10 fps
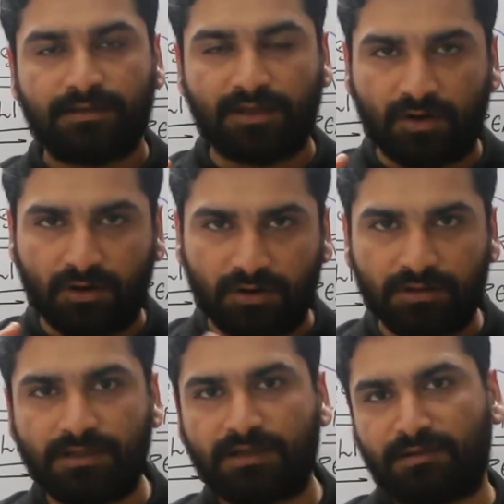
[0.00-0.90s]

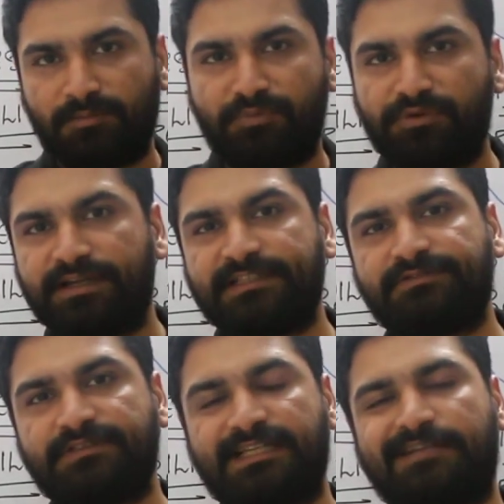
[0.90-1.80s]
all the
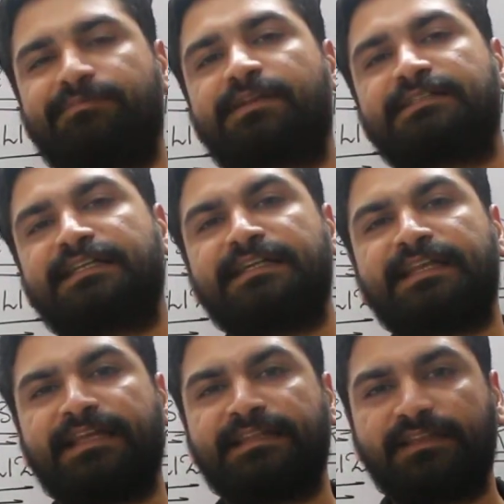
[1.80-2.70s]
components which are
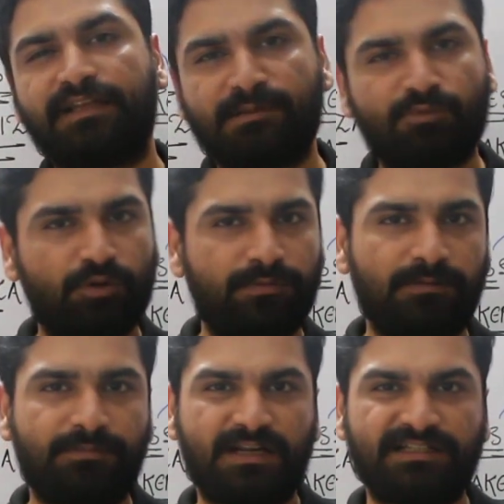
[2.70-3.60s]
present in the
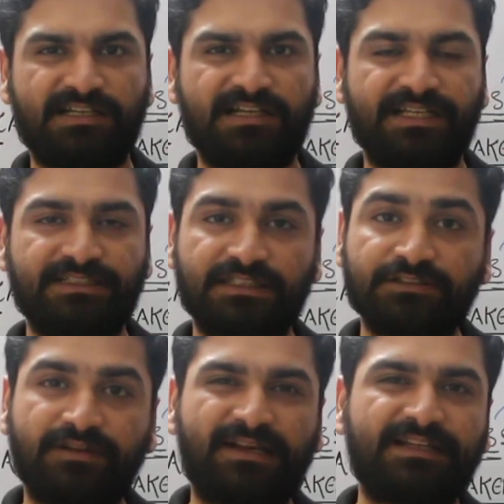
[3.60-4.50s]
removable partial
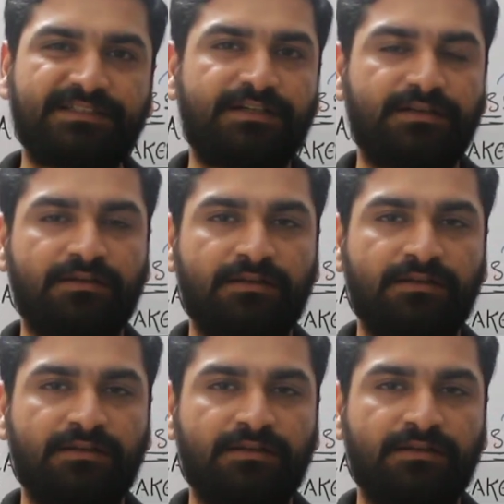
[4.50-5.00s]
dentures were rigid.